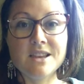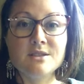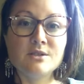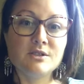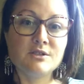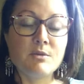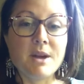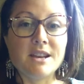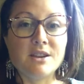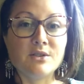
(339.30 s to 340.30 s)
So just
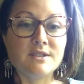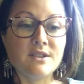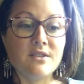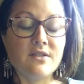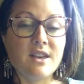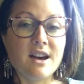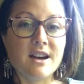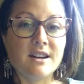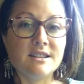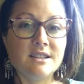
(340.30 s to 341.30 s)
reminding yourself
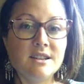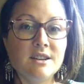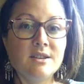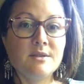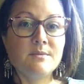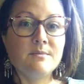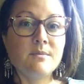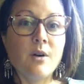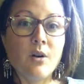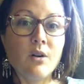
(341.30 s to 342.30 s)
that
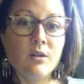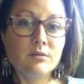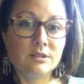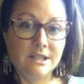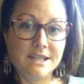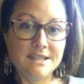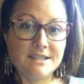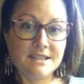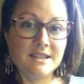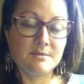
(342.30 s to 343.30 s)
all
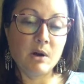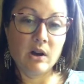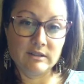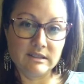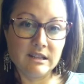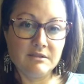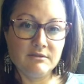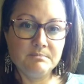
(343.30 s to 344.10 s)
release is positive